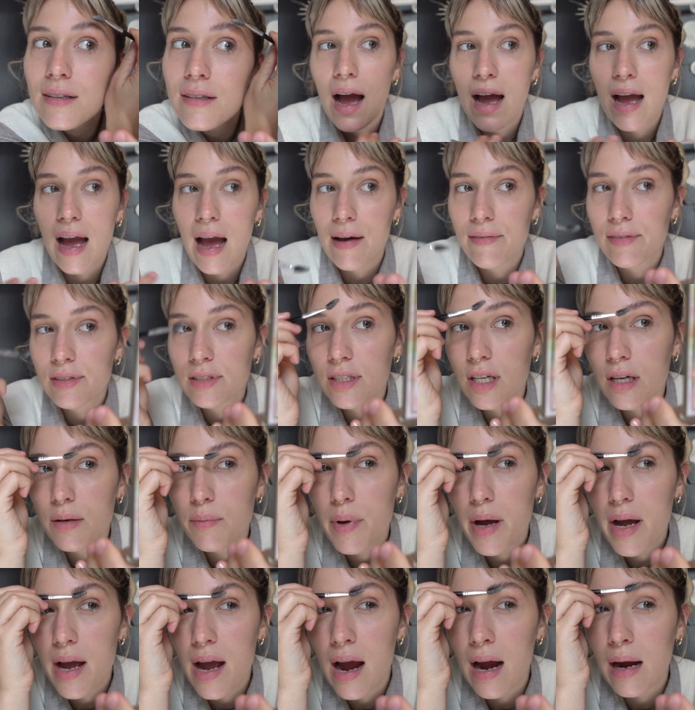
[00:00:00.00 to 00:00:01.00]
I haven't
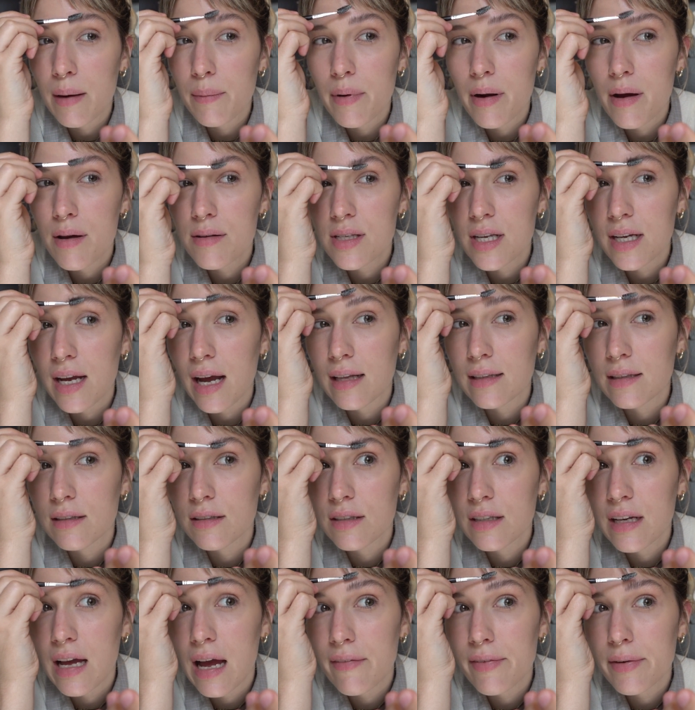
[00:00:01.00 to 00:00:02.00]
done my eyebrows, like I
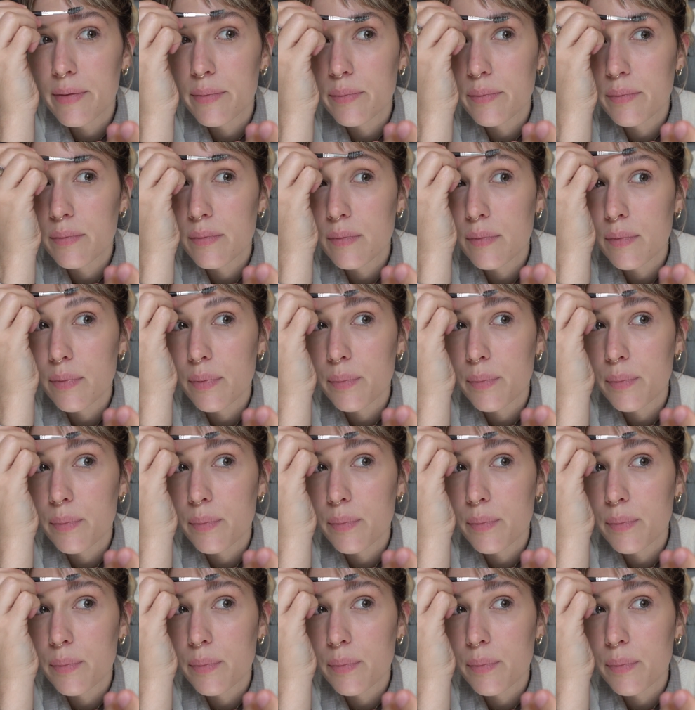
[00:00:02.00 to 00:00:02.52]
literally haven't